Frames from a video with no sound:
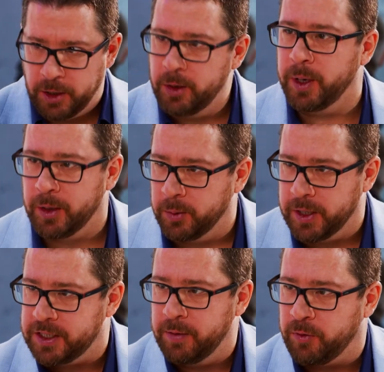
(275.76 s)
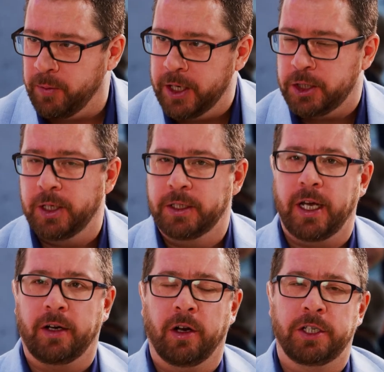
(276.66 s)
with all this information and
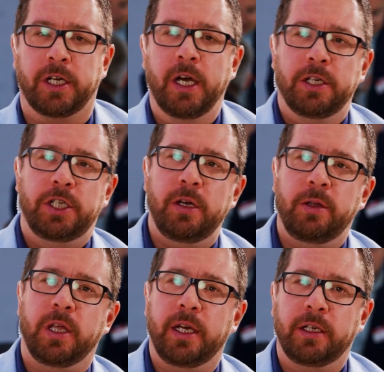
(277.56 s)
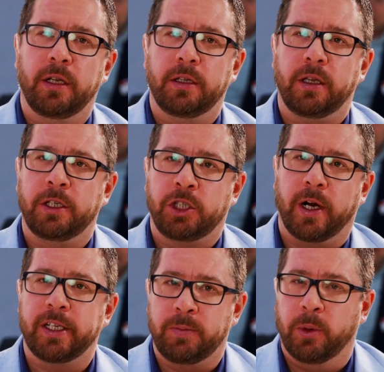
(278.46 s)
technology? Do you think the
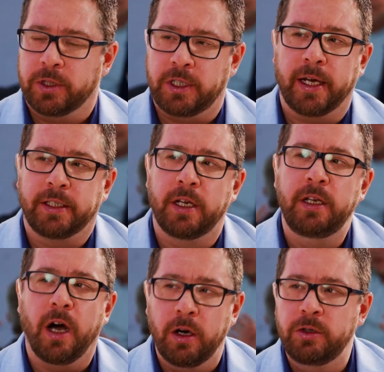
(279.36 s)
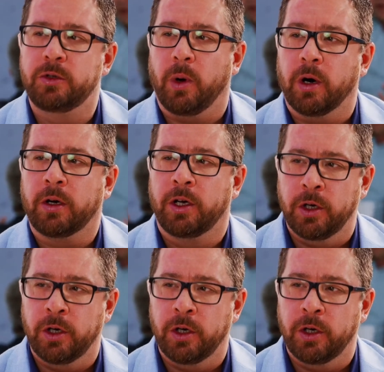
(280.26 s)
transport sector knows what good